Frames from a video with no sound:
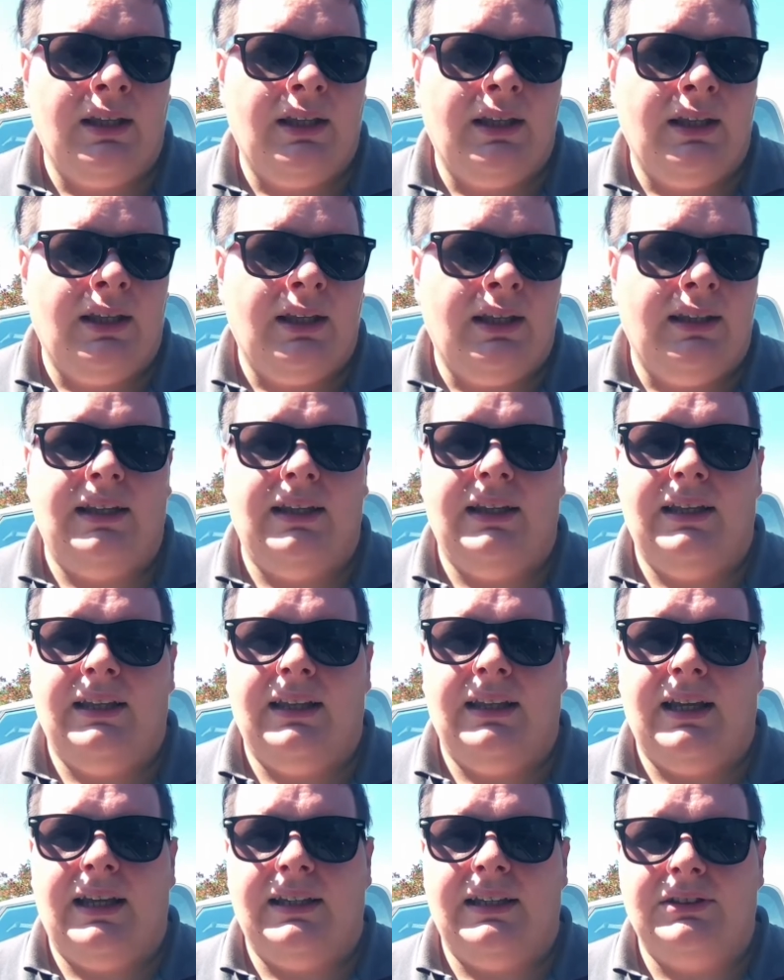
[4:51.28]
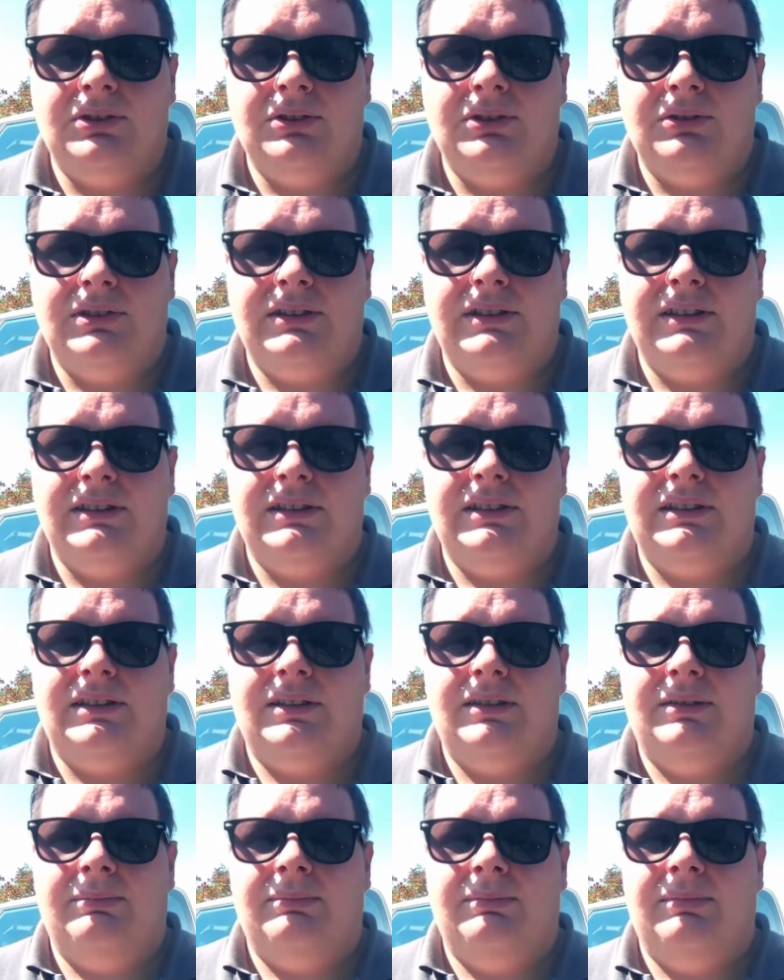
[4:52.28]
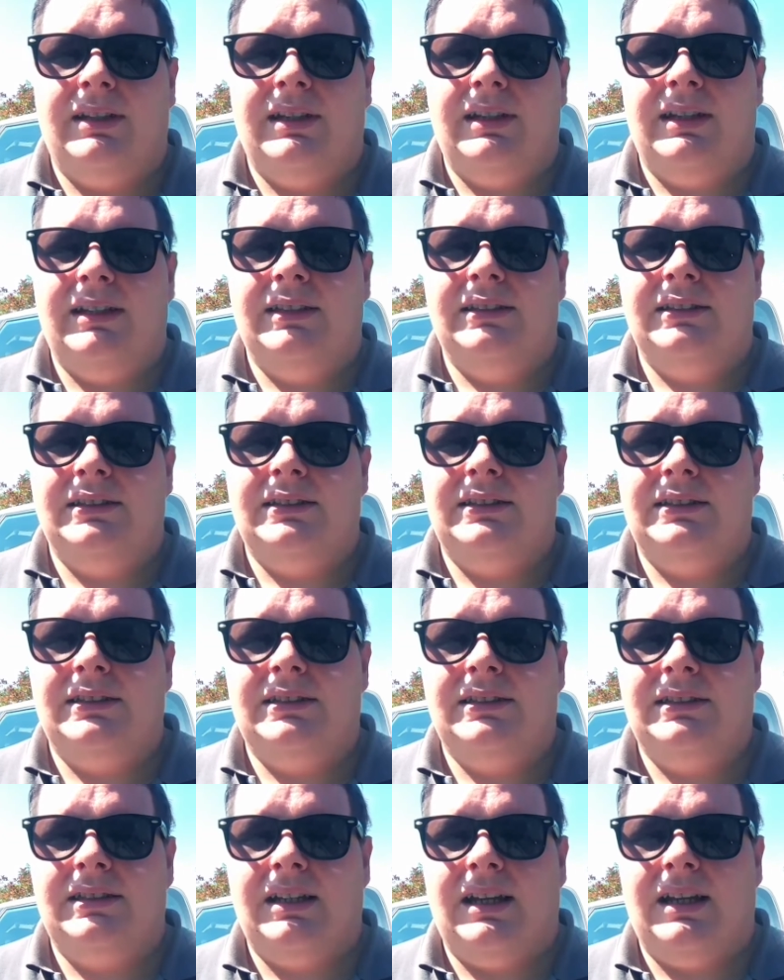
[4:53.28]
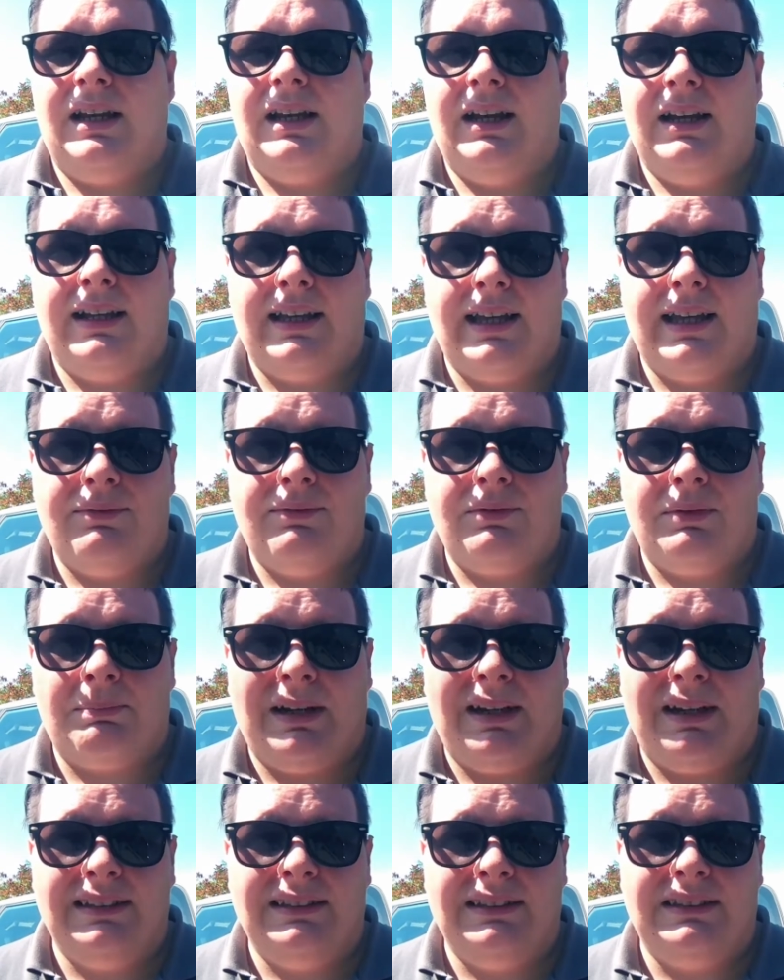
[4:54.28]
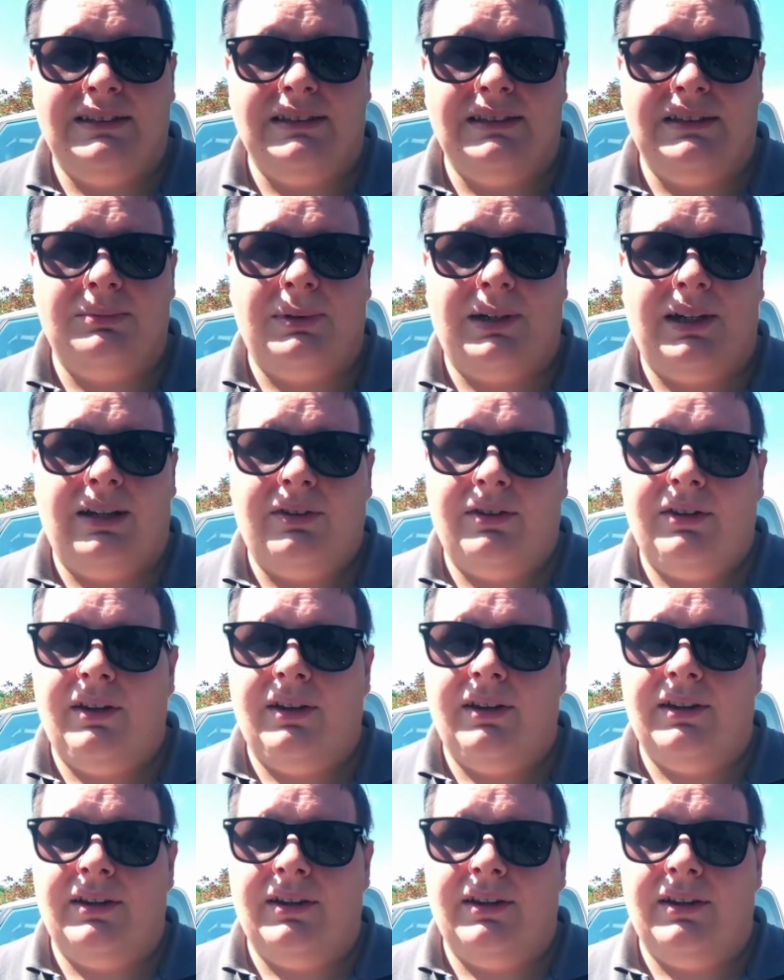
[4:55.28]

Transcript: the exhaust system is getting replaced as well. The